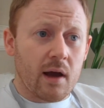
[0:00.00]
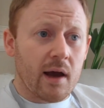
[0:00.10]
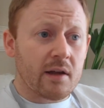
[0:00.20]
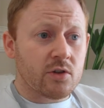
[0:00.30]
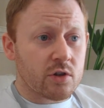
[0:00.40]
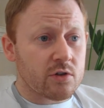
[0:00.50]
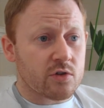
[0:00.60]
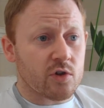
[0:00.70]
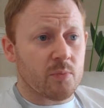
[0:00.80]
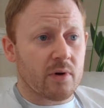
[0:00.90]
I enjoyed
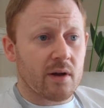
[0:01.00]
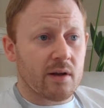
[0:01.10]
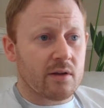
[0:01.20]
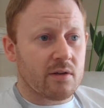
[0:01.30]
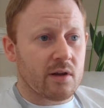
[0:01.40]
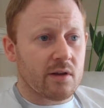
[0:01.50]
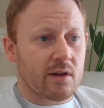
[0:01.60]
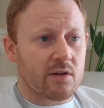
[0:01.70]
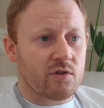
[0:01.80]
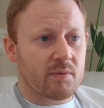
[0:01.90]
school, but it, it,
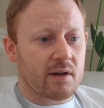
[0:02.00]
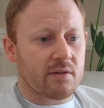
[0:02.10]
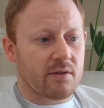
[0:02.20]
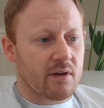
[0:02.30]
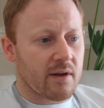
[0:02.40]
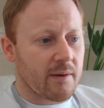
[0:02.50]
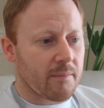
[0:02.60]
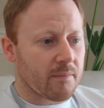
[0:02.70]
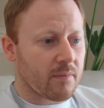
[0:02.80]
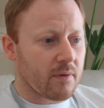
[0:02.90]
it's something that,
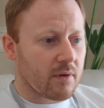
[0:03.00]
um,